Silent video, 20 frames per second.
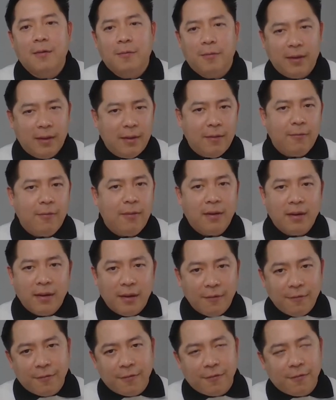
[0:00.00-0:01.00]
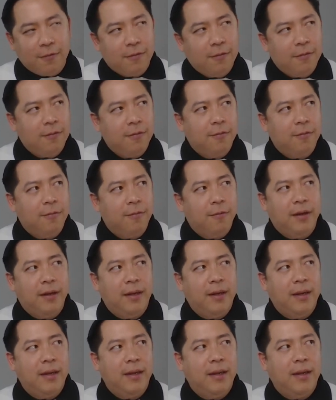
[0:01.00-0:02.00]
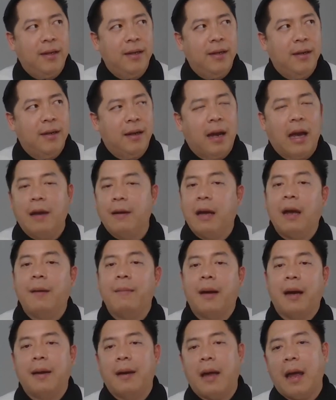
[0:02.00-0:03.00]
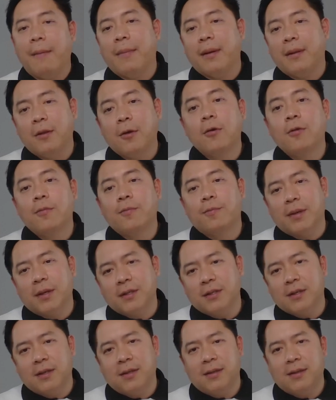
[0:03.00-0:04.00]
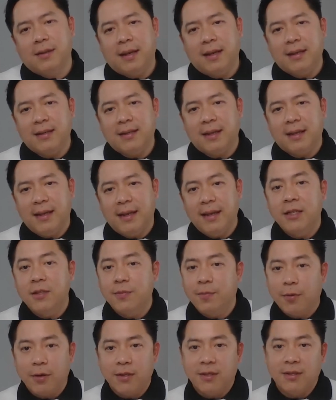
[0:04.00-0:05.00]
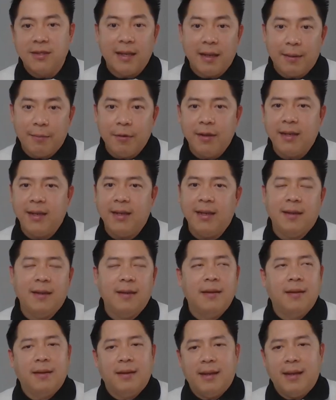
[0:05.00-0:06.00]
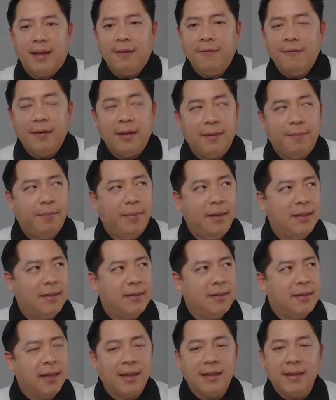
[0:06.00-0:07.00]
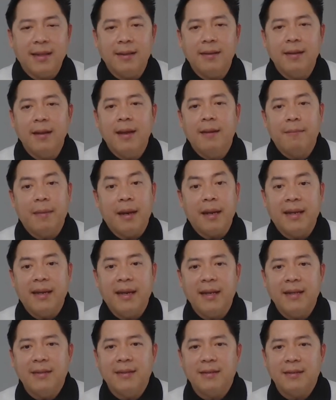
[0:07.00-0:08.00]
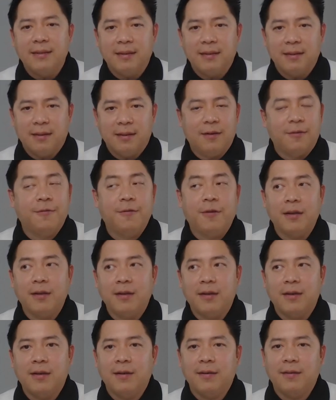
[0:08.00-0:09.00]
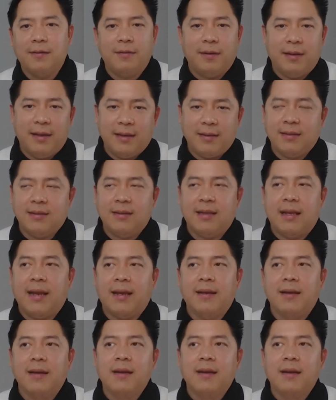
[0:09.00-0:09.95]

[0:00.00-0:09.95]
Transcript: We we give we I I I'm a known person as an esports celebrity in Philippines. And then my kids, their father is like